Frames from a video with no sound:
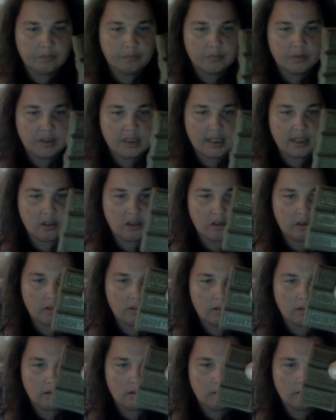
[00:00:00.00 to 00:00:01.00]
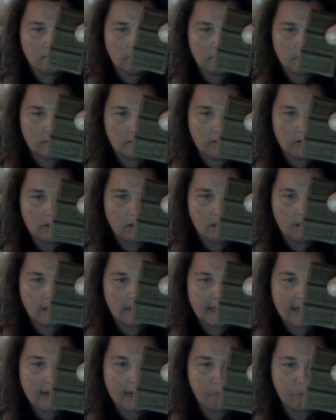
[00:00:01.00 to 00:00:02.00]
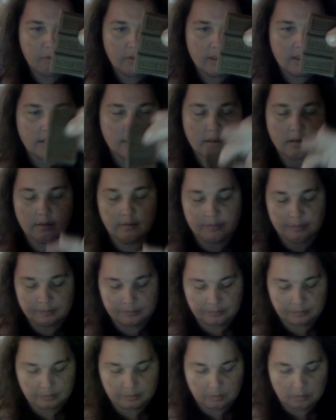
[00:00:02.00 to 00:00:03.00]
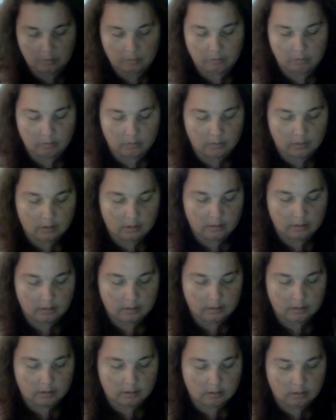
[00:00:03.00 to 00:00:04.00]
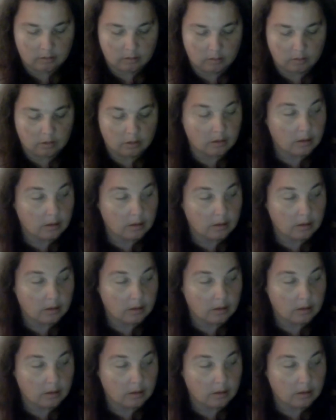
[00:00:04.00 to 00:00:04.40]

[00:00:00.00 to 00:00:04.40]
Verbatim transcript: sections, like a Cadbury's. Let's do.